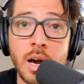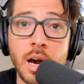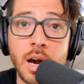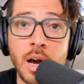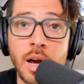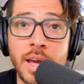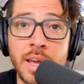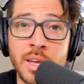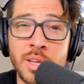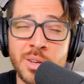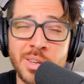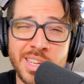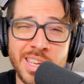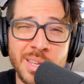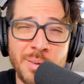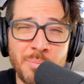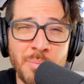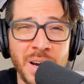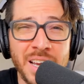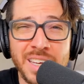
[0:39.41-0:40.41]
and
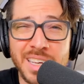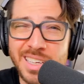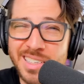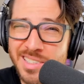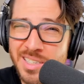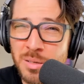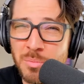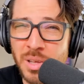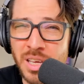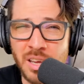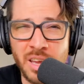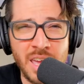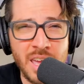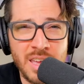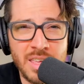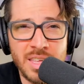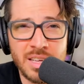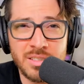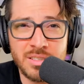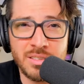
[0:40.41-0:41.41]
it might not seem like,
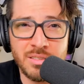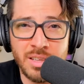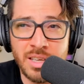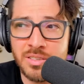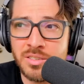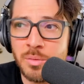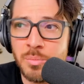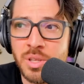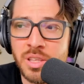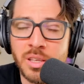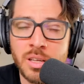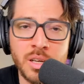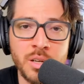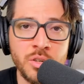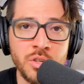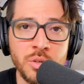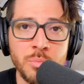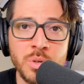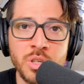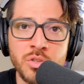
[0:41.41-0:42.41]
hey, that's something that I
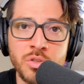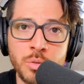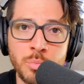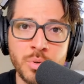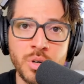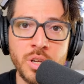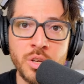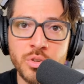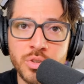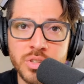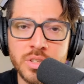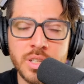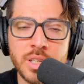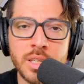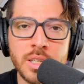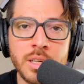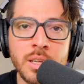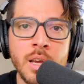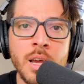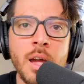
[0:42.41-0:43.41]
should be super interested
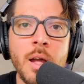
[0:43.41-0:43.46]
in,